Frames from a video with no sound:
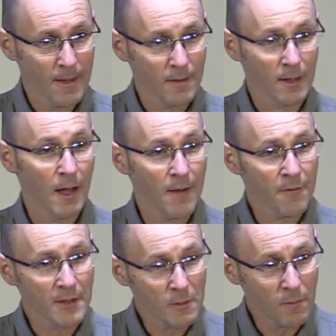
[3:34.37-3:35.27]
the life
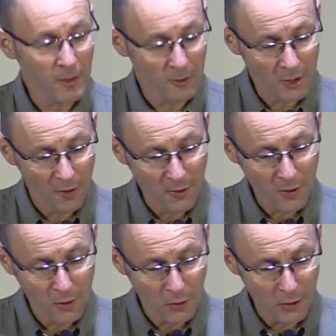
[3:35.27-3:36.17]
that is built on the
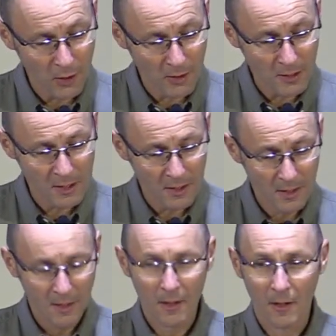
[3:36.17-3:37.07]
good news
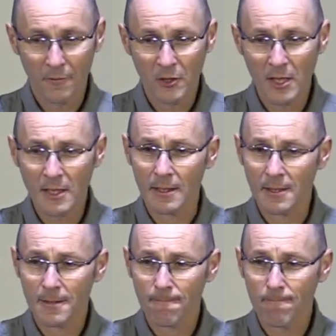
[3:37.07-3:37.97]
of
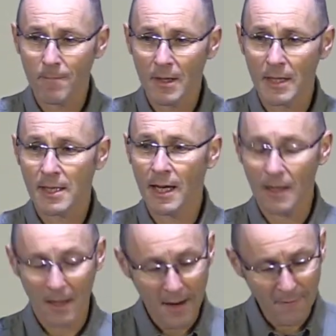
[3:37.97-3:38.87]
Jesus. It's that
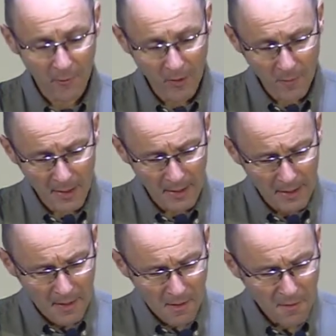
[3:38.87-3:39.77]
life that we've been
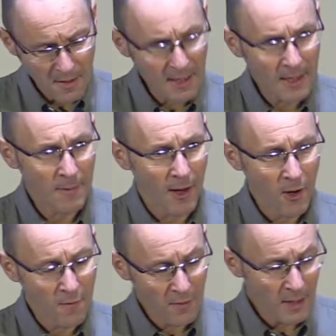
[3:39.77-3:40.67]
thinking about
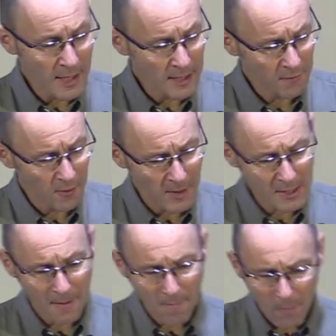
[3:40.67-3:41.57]
over the last few weeks,
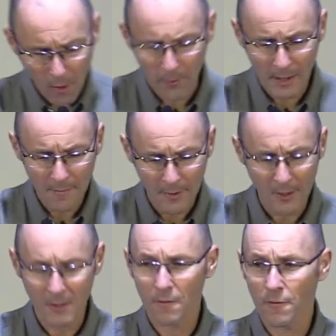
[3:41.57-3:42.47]
the morally
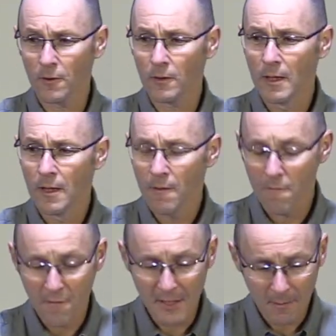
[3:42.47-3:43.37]
beautiful,
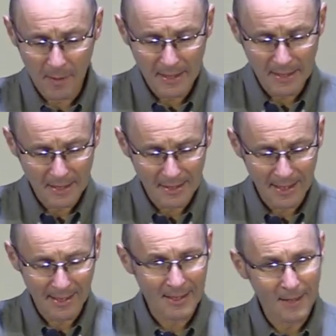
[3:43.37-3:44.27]
visibly
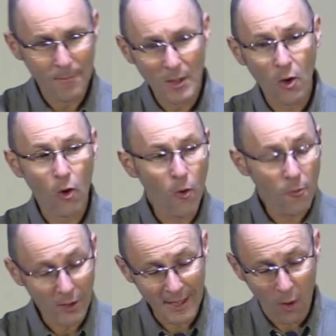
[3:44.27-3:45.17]
distinct,
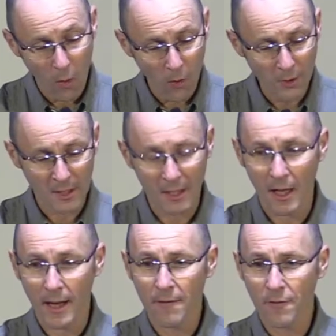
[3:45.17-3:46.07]
corporately ordered
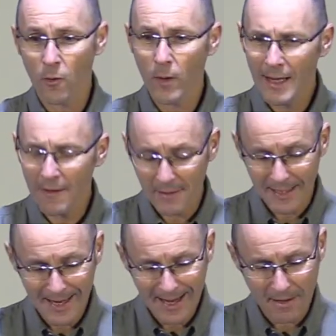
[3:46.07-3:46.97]
life that we live
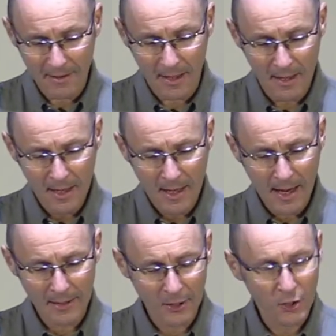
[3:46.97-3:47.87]
together
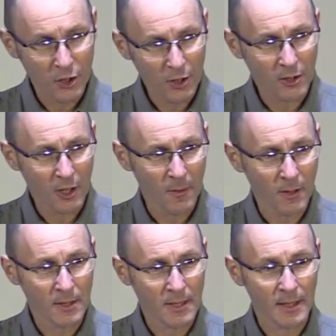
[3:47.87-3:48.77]
as a church
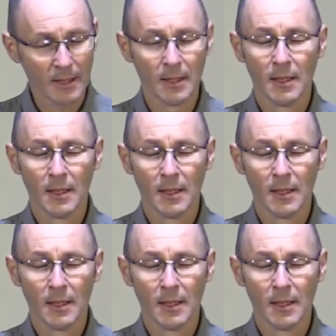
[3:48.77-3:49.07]
community